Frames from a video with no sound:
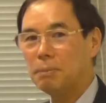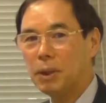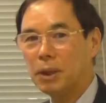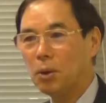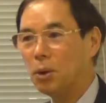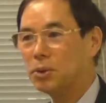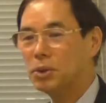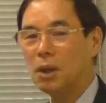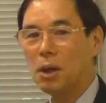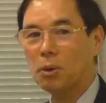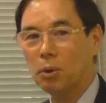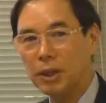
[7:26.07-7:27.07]

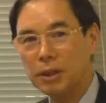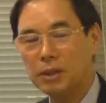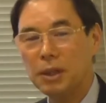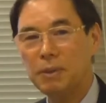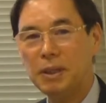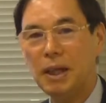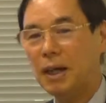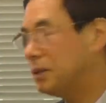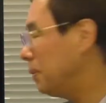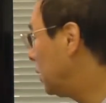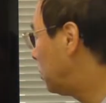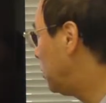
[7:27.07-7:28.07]
because connectivity
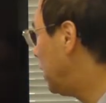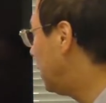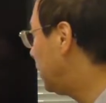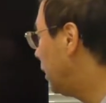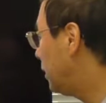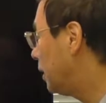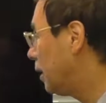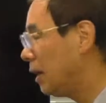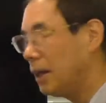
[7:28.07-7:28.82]
has been created